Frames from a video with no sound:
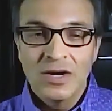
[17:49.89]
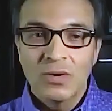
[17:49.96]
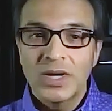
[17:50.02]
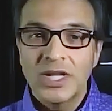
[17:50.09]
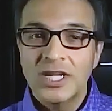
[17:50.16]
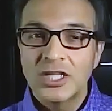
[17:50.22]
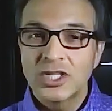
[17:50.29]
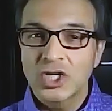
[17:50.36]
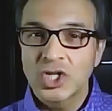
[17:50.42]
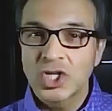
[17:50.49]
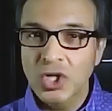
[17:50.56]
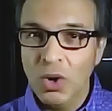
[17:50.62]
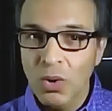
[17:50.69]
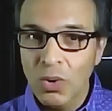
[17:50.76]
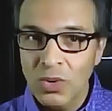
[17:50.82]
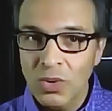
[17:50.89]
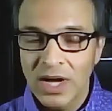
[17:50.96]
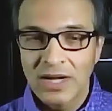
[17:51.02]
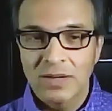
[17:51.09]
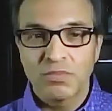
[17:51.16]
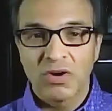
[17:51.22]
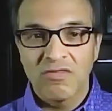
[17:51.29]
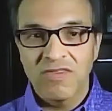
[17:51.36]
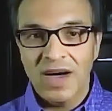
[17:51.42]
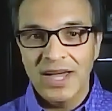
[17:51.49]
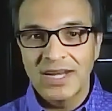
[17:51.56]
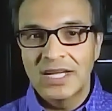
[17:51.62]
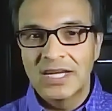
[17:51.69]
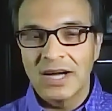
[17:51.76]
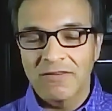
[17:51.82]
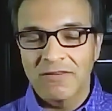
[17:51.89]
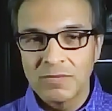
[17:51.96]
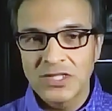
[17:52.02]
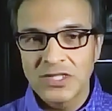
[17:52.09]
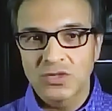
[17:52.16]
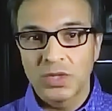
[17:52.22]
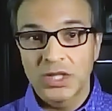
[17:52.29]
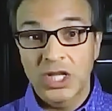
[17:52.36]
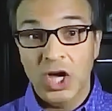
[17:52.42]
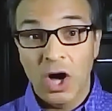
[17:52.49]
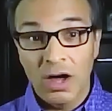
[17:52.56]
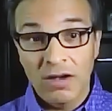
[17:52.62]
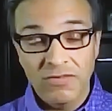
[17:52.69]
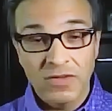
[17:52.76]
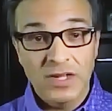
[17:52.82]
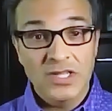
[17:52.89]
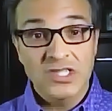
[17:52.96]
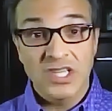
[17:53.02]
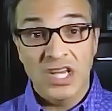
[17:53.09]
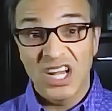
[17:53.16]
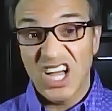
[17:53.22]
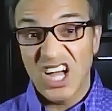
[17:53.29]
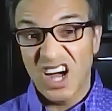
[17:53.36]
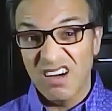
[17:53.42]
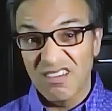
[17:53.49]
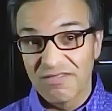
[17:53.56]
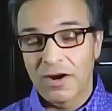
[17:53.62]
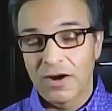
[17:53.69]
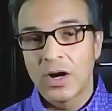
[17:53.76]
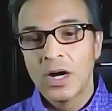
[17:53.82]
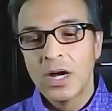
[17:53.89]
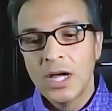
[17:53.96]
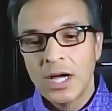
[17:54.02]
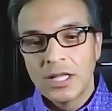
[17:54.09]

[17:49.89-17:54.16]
We need to show and provide governments with confidence and cover